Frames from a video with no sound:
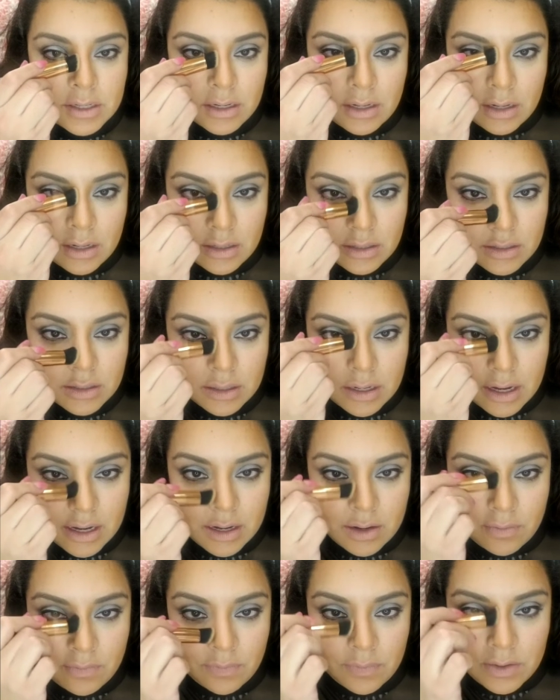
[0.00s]
gonna
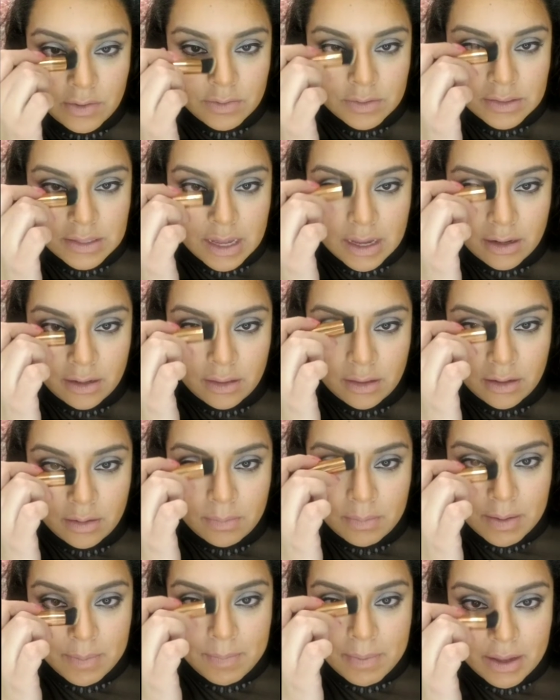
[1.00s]
kind of use that a little
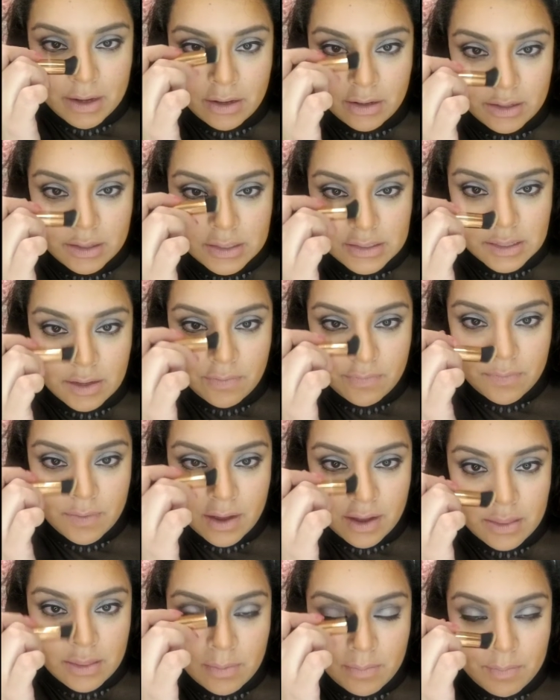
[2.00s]
bit better because I
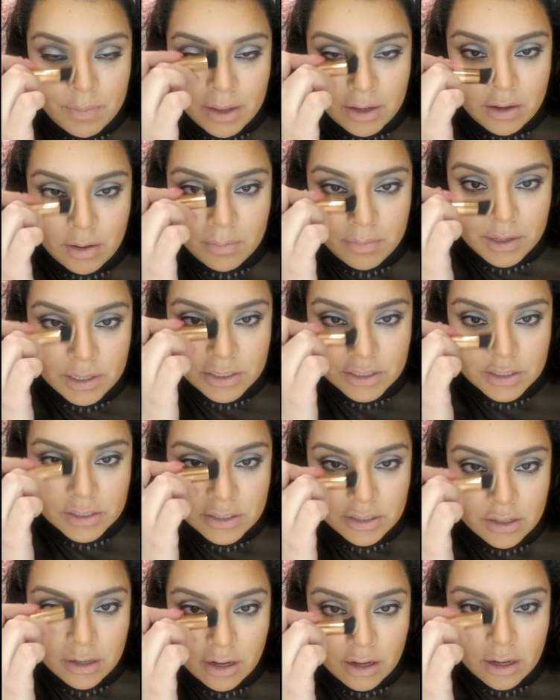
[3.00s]
find the bigger brushes
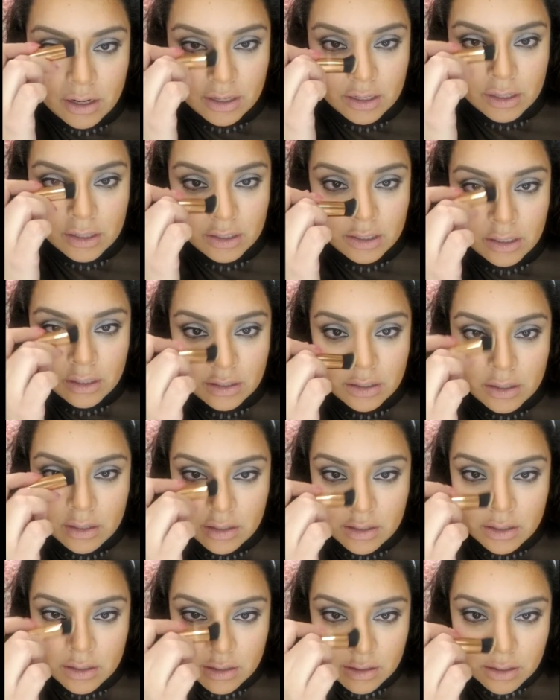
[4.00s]
are harder.
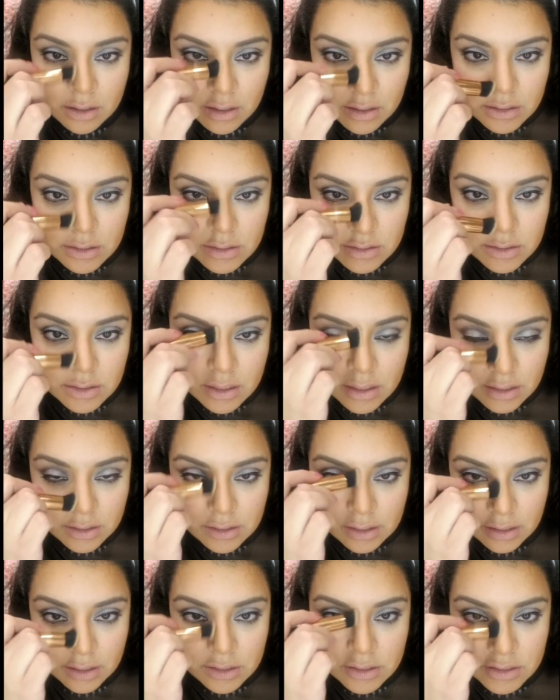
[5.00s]
I
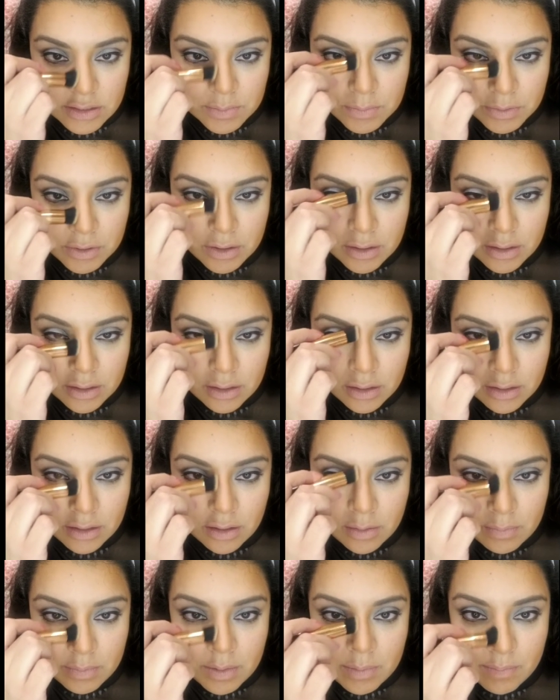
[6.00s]
think I just put a
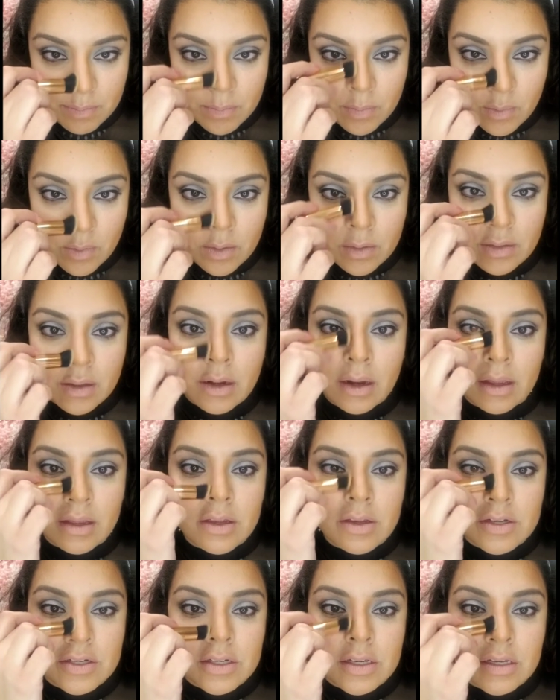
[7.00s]
little bit more than I
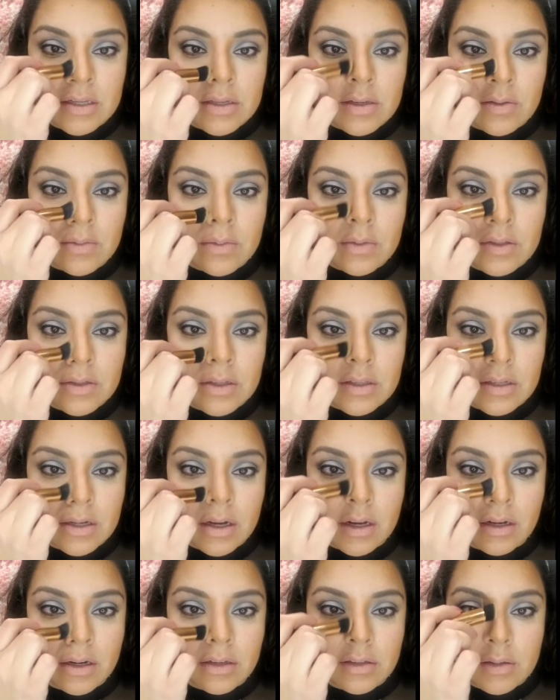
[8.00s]
usually do, so it's
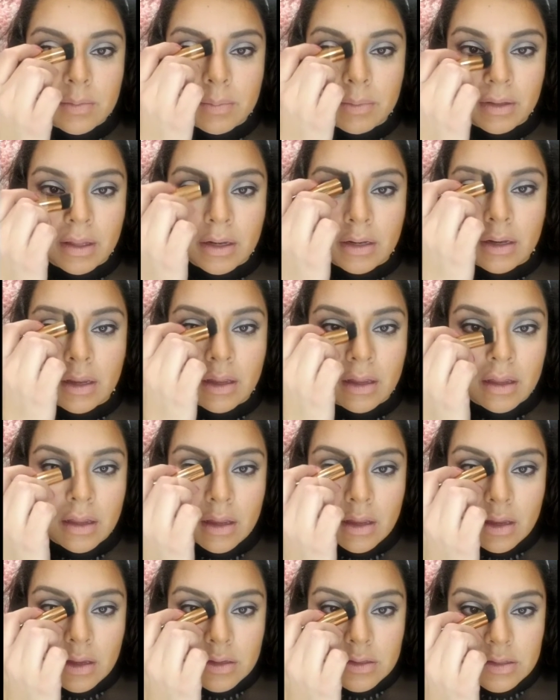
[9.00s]
harder to blend it.
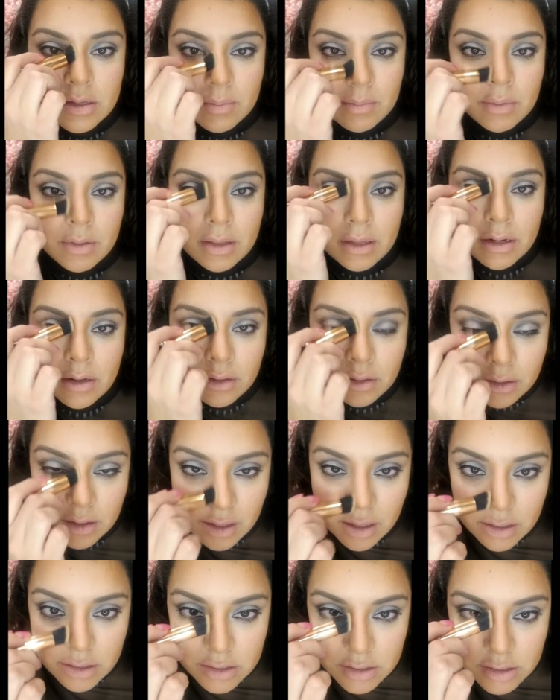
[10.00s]
So I'm
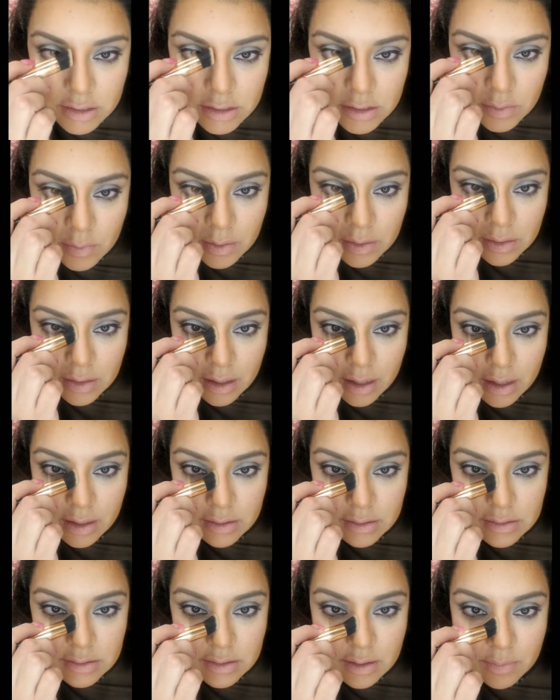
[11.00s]
literally just doing
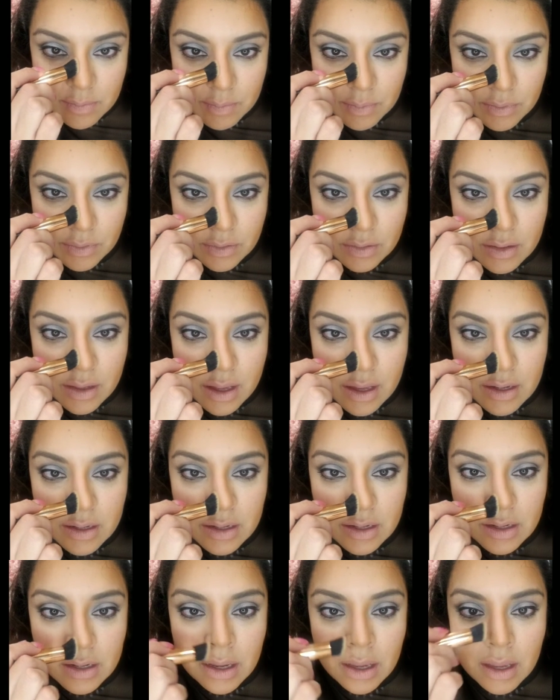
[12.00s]
this. I'm
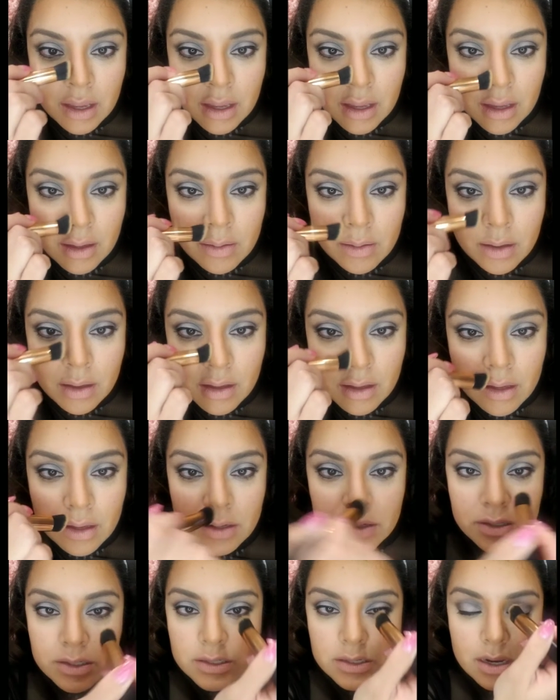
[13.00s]
blending it and
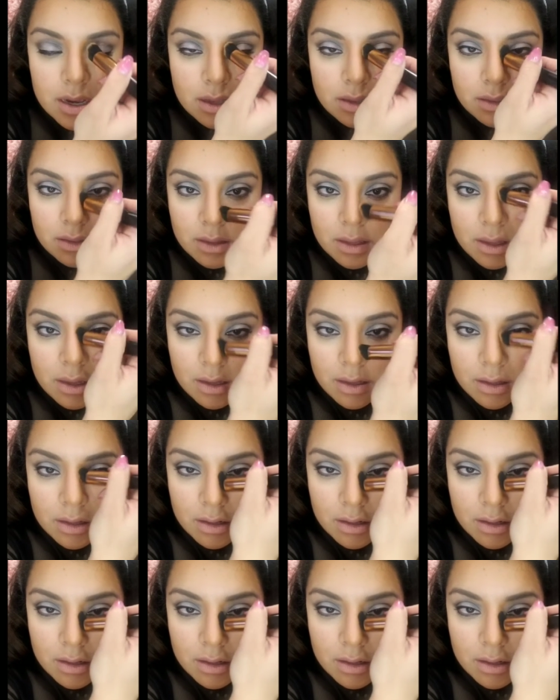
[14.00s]
gently